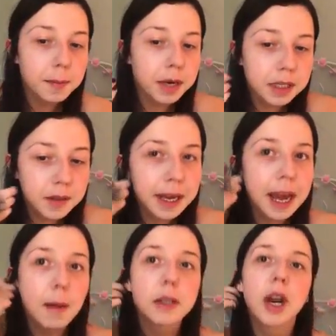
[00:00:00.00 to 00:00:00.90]
but it's
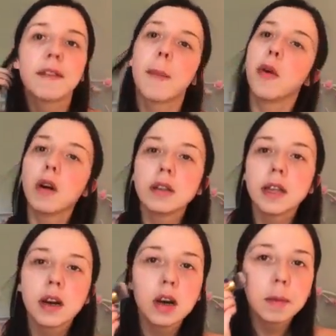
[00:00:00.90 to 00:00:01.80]
okay, we're just gonna have to
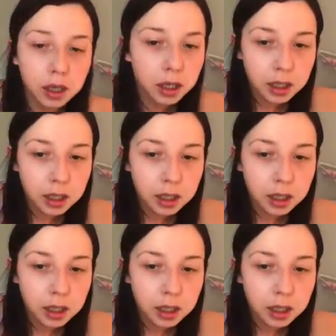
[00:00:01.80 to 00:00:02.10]
bronze it up.